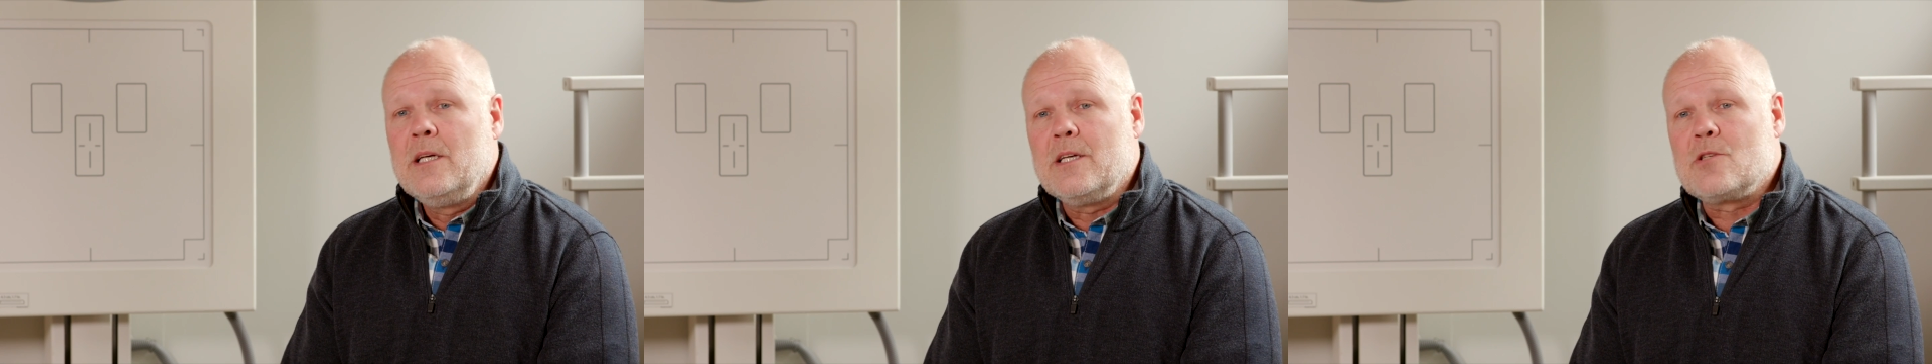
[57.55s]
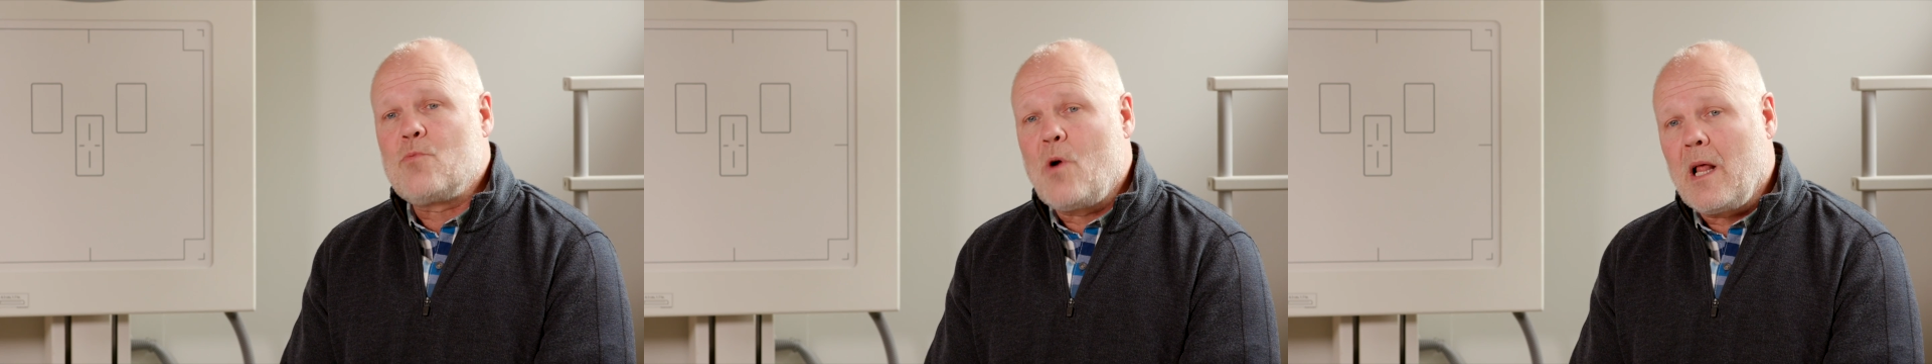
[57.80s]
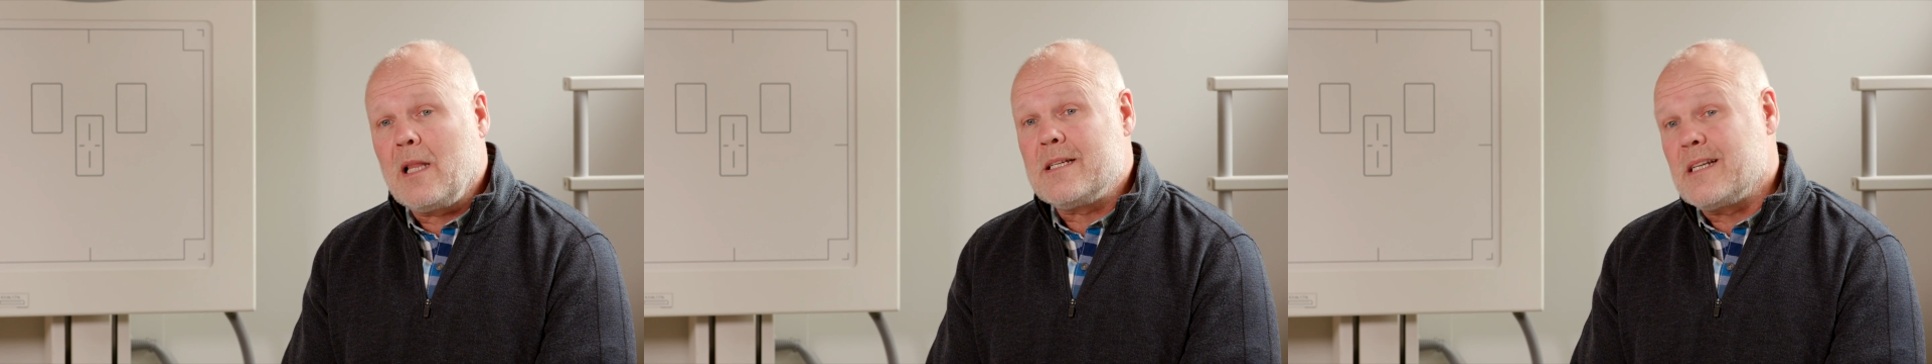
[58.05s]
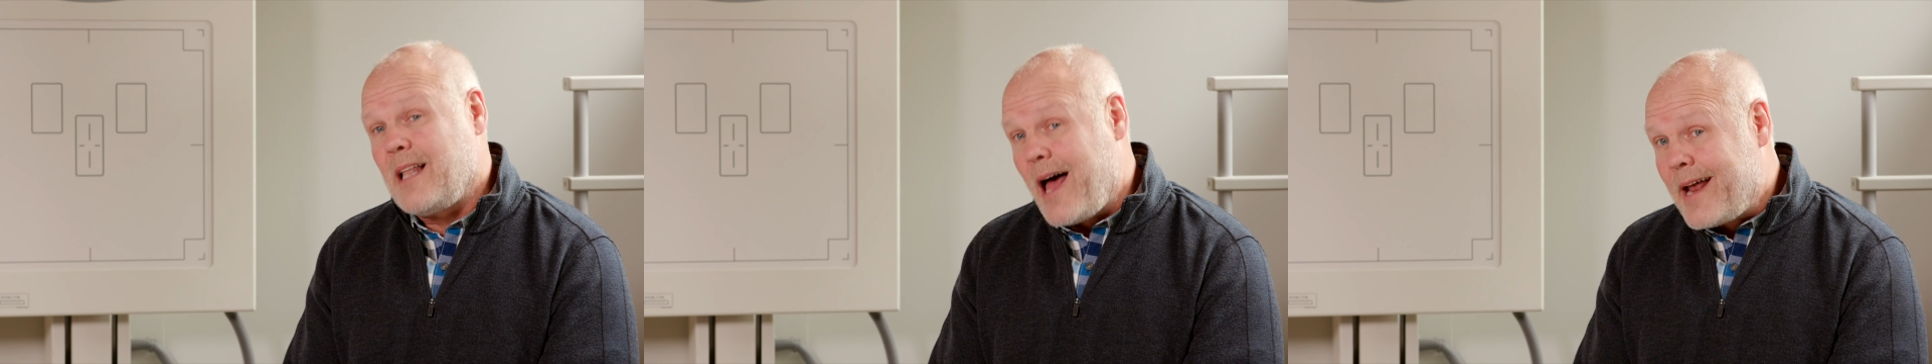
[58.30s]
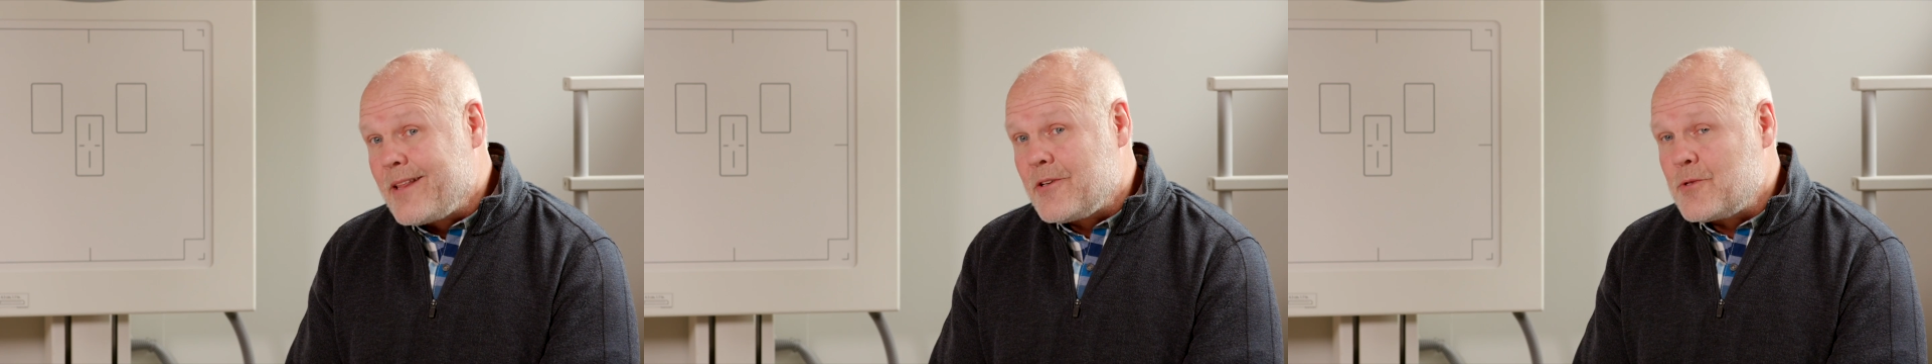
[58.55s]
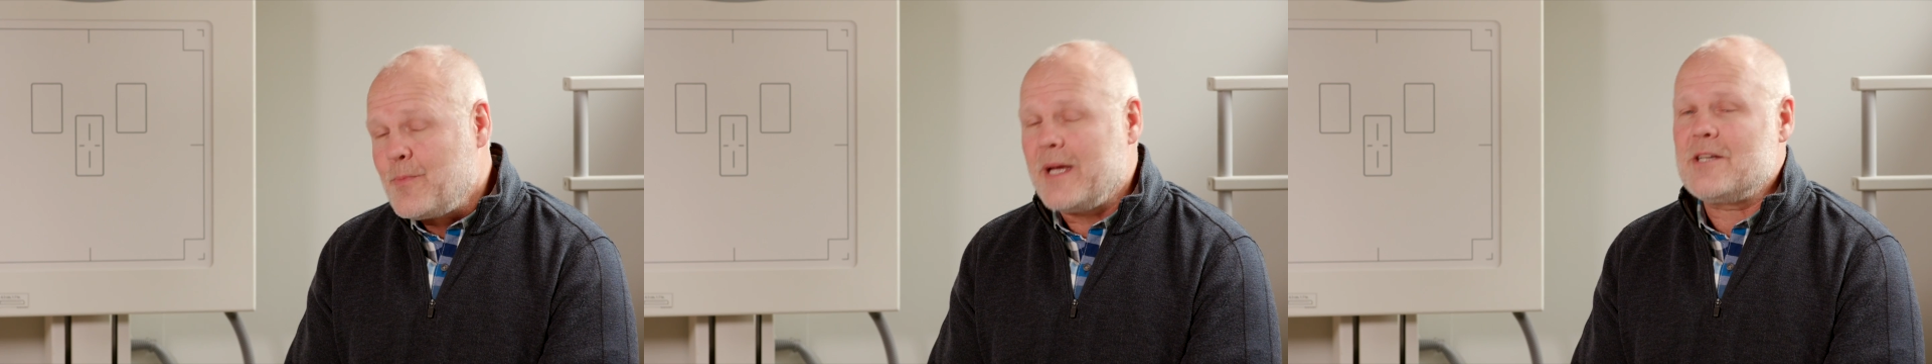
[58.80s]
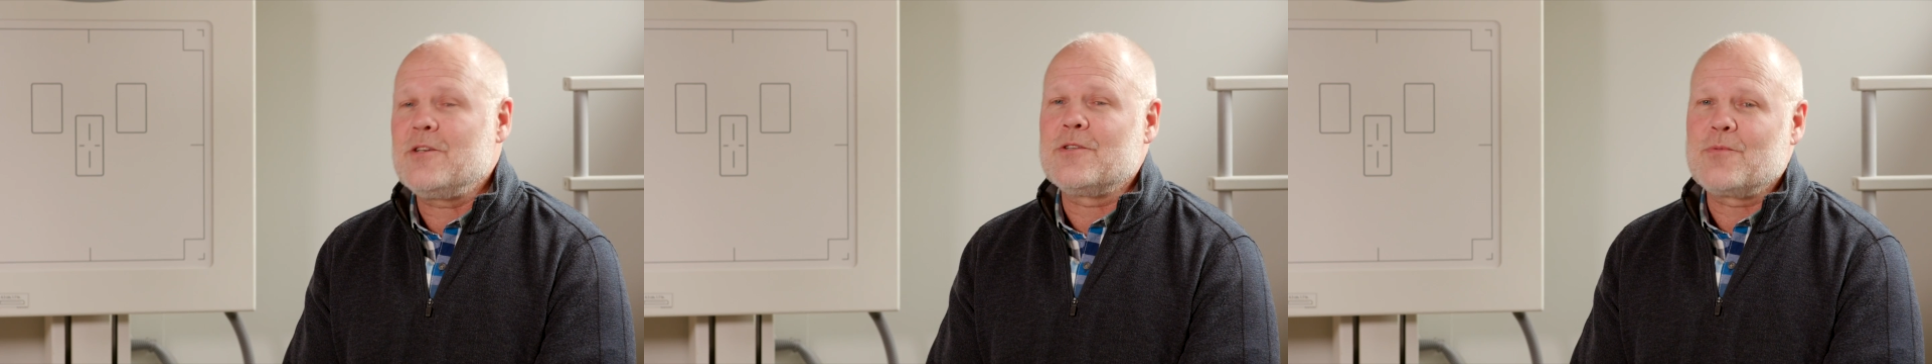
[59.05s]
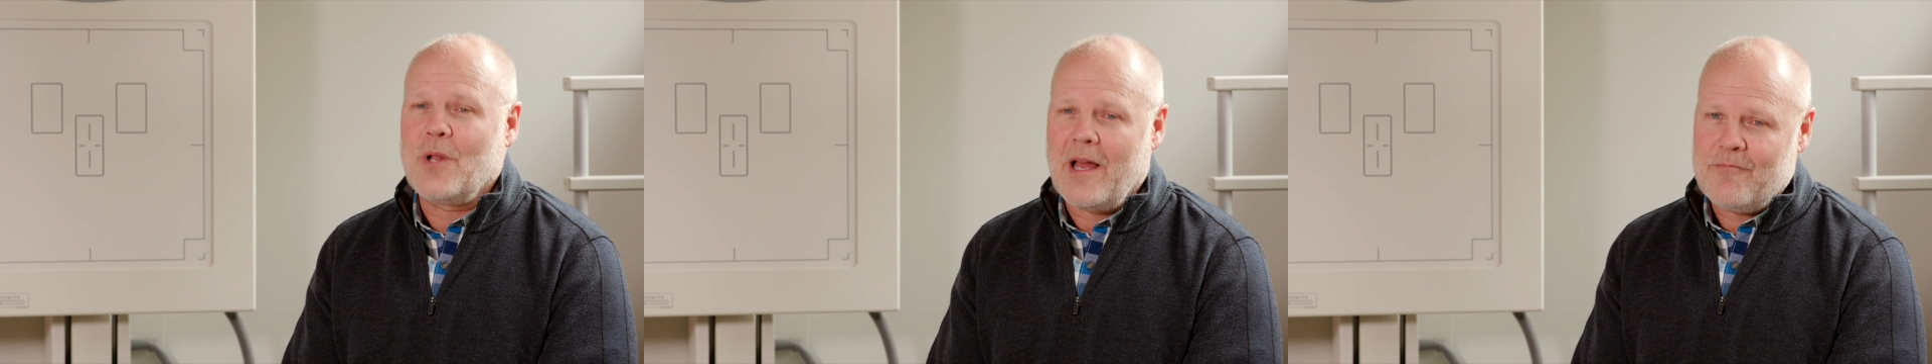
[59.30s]
as well as a lot of those
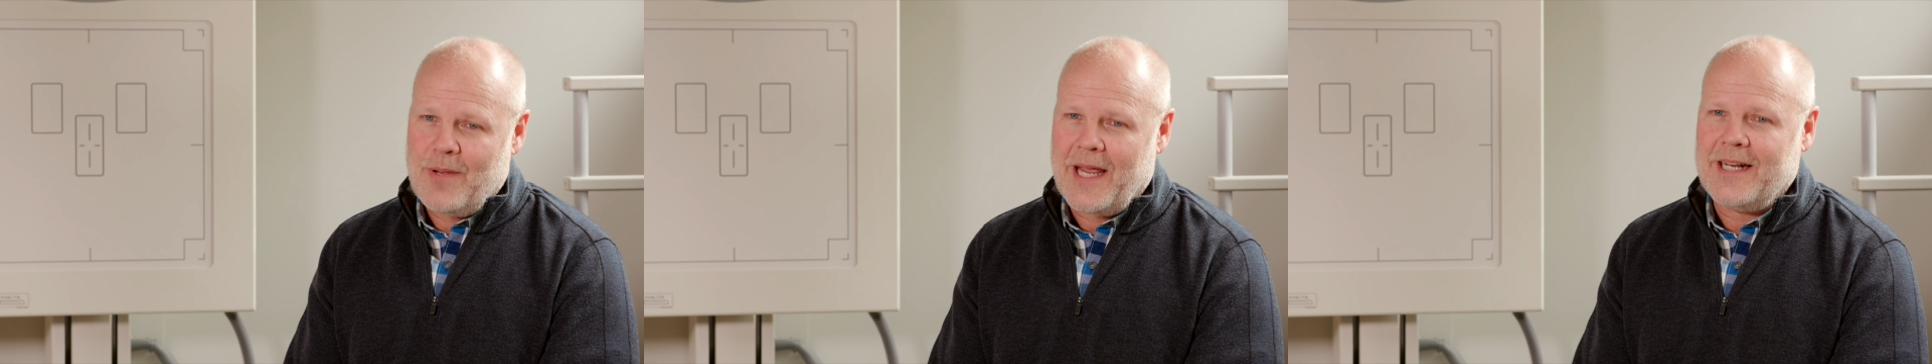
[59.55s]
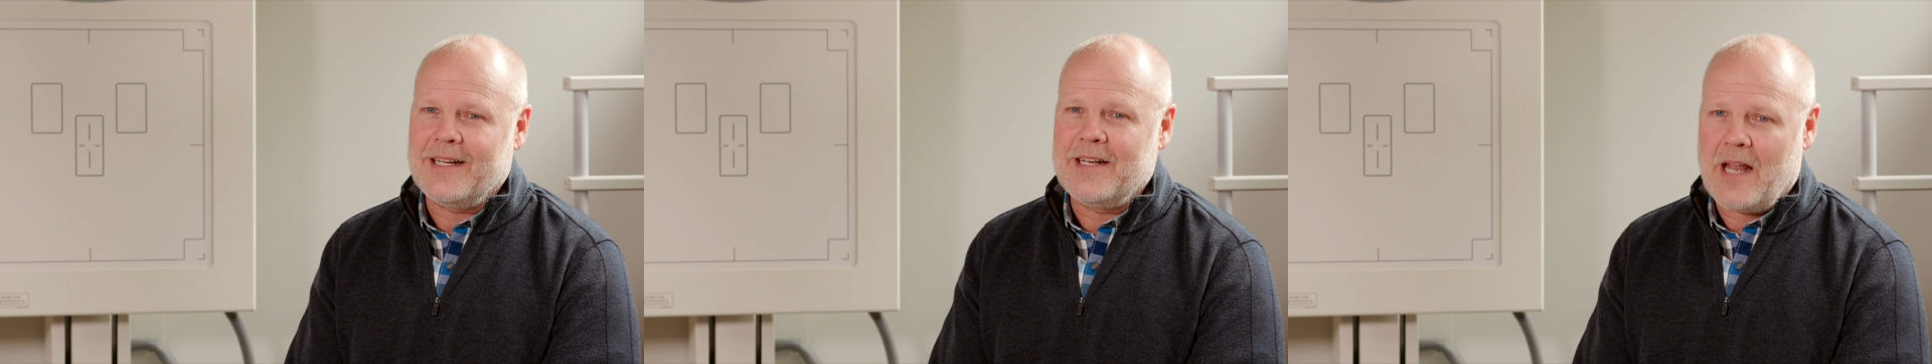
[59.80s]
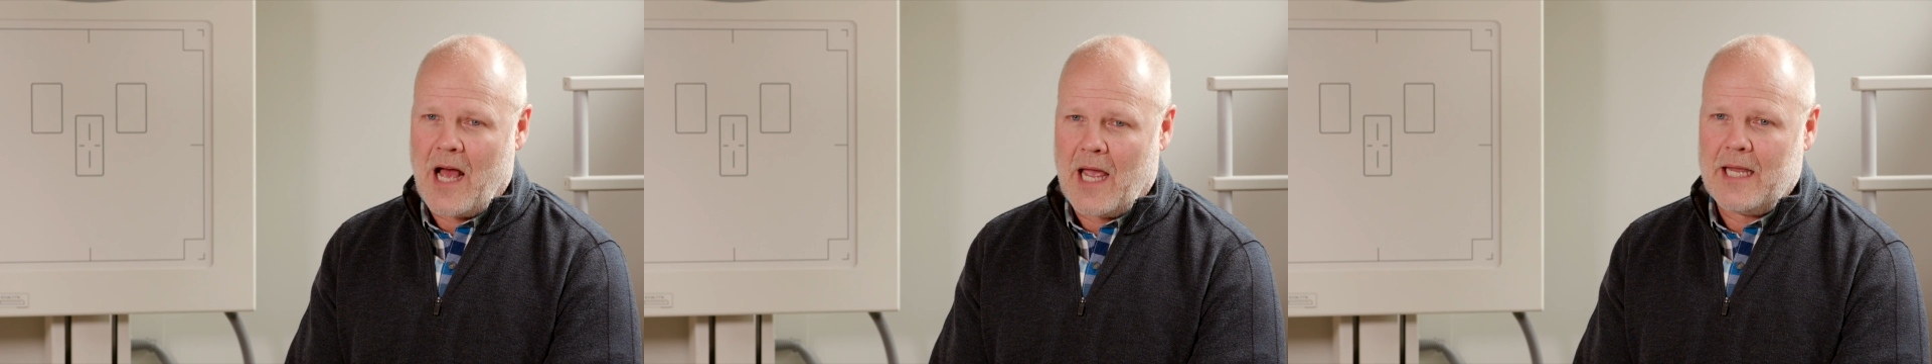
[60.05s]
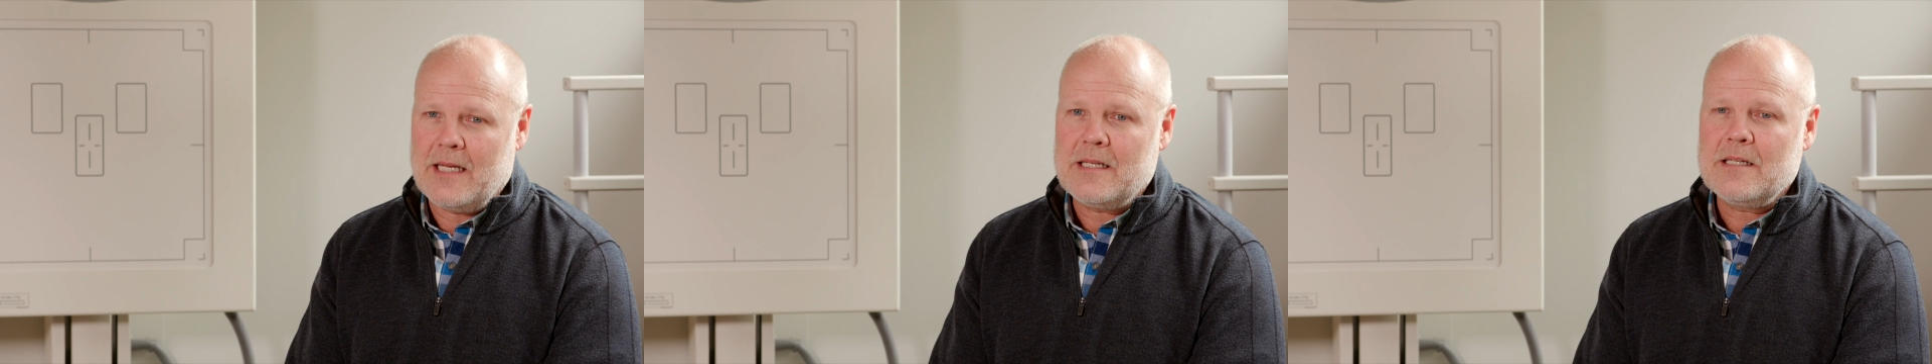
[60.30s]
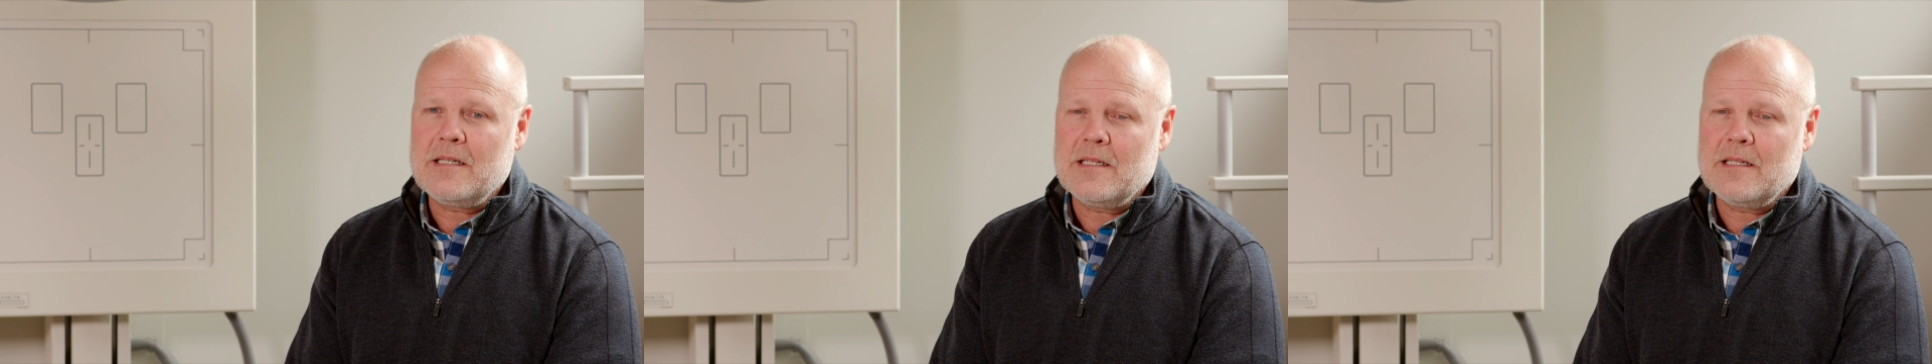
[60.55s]
patients will have pain at night.